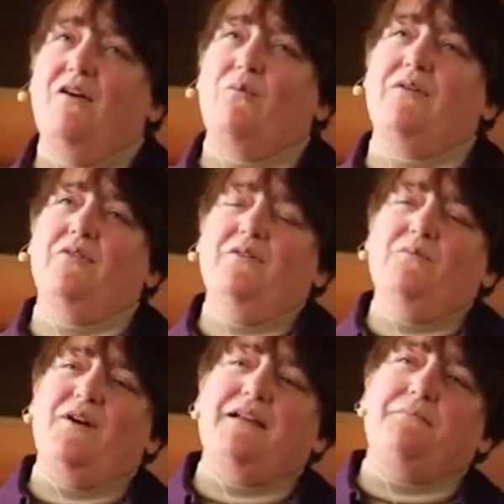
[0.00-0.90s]
We learn
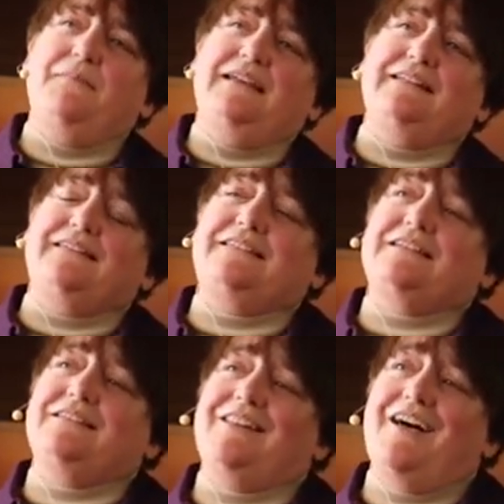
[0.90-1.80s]
what it means
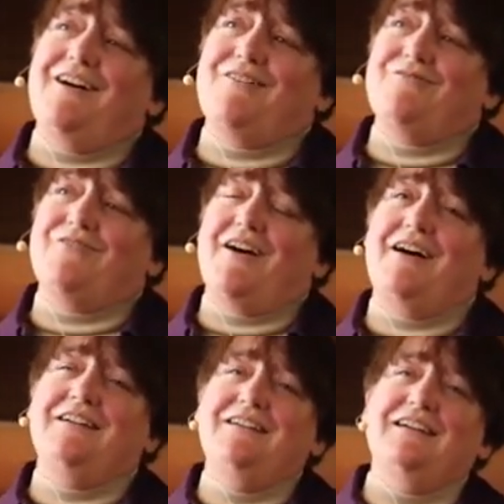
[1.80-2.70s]
to love
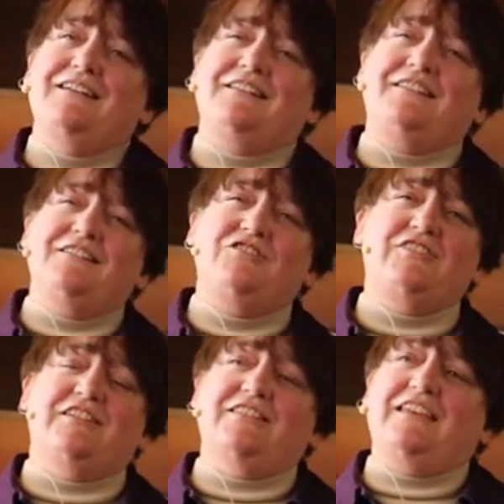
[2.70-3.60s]

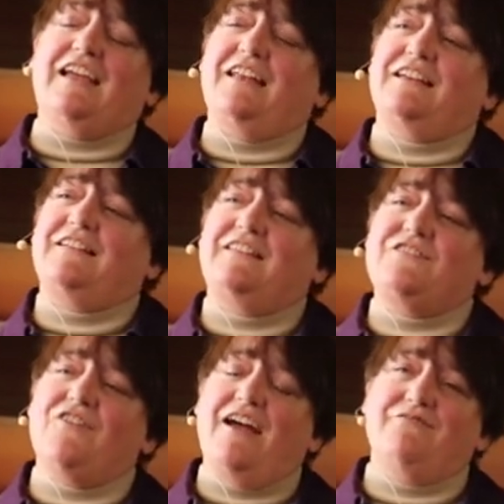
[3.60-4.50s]
unconditionally and
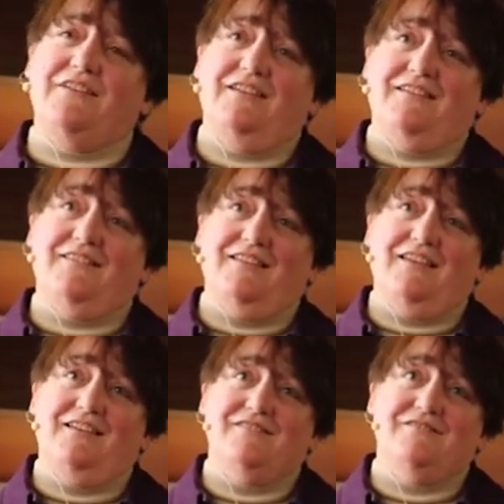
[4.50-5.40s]
extravagantly.
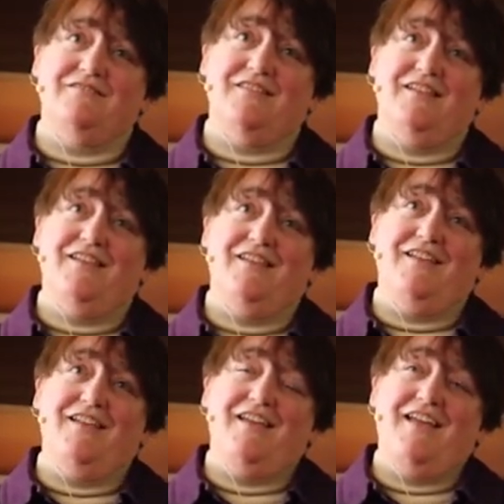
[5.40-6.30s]

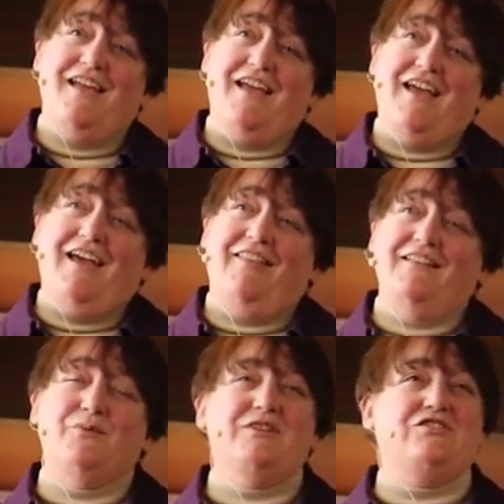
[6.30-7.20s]
And
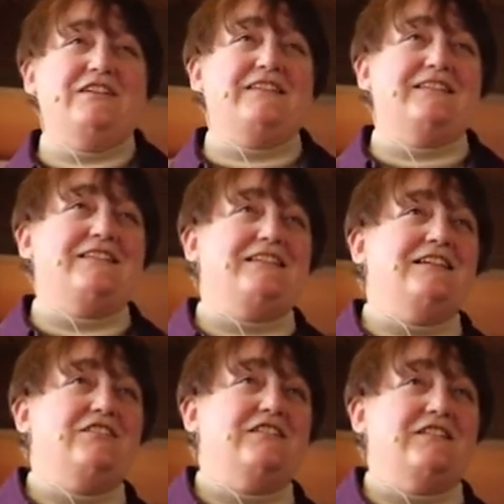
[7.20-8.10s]
that's what Jesus
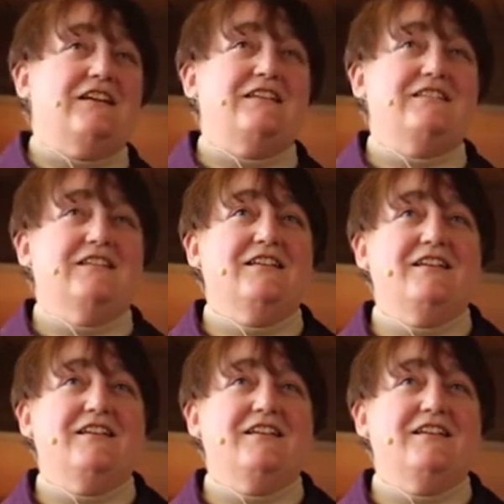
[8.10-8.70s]
teaches us.